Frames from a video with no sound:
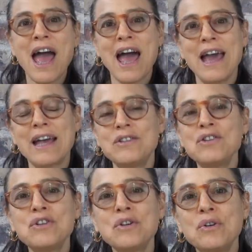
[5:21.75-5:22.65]
and
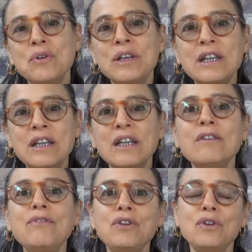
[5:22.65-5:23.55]
to
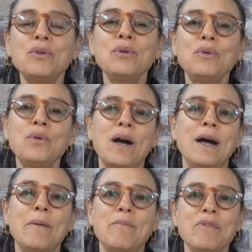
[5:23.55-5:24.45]
give you
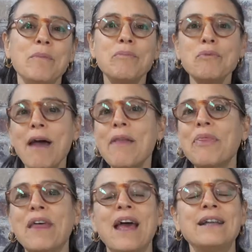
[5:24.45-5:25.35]
the
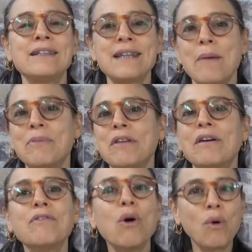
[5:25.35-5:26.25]
breadth and depth
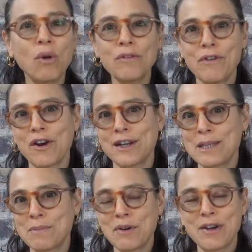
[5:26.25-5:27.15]
of all of our
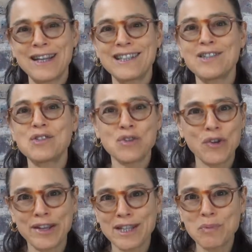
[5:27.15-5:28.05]
experience
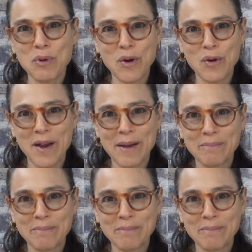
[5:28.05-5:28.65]
during this program.